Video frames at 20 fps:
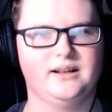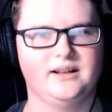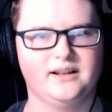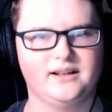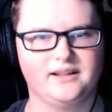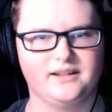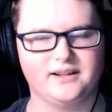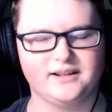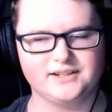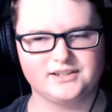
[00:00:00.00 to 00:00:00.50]

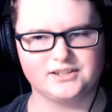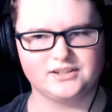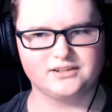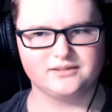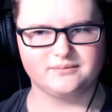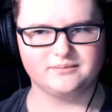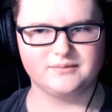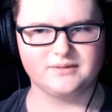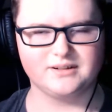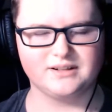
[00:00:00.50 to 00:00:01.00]
it's
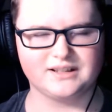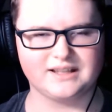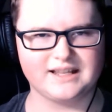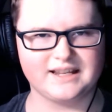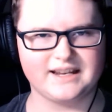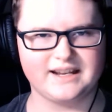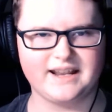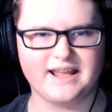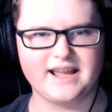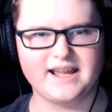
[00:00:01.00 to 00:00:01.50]
like
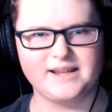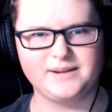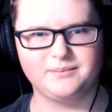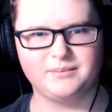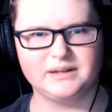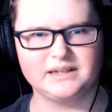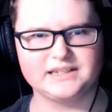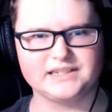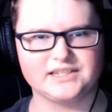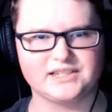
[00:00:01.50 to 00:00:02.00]
an
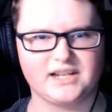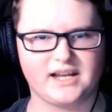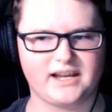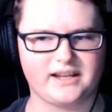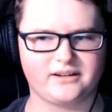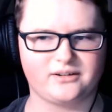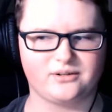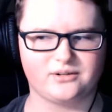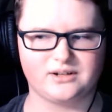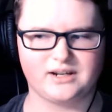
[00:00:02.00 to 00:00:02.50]
8-bit
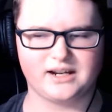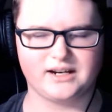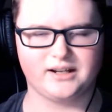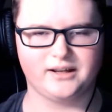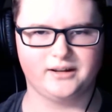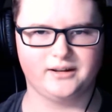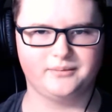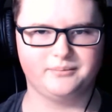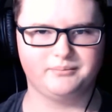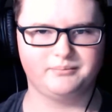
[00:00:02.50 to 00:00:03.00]
style, kind
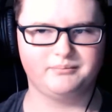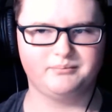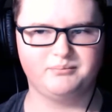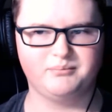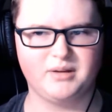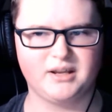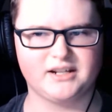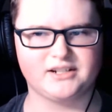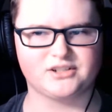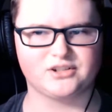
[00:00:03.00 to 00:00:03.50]
of
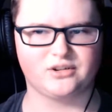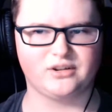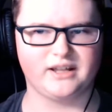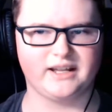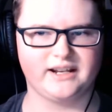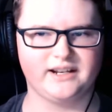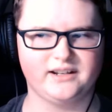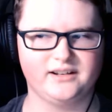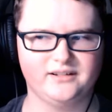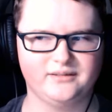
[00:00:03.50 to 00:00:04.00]

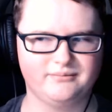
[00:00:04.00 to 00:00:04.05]
pixelated,